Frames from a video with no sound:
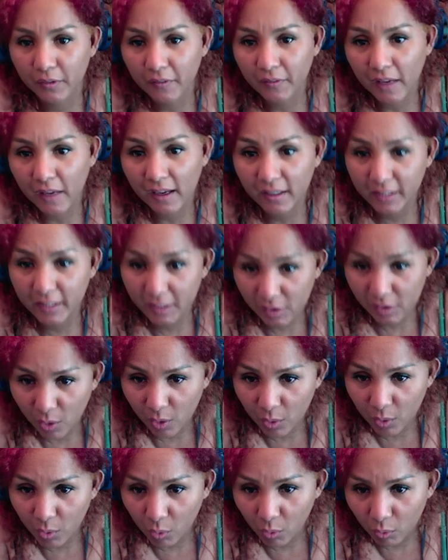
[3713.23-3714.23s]
That is so
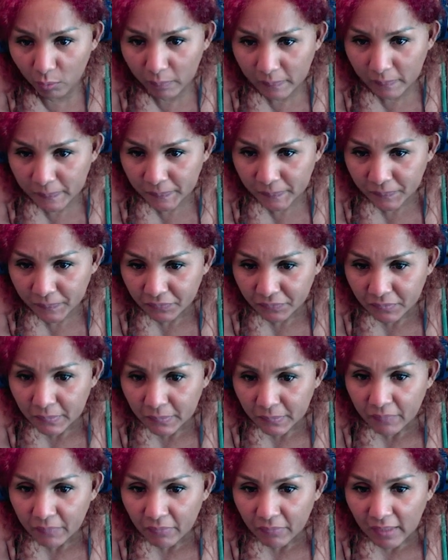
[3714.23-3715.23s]
cool.
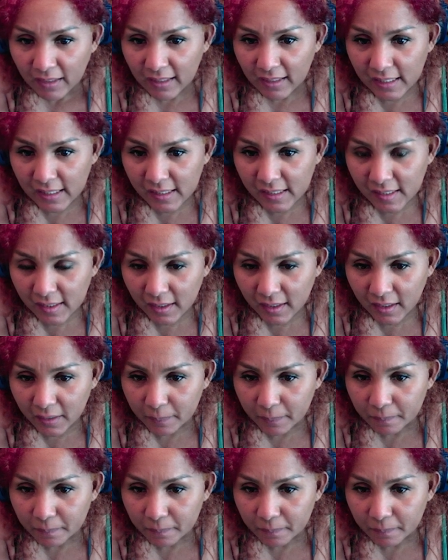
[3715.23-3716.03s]
Let's see.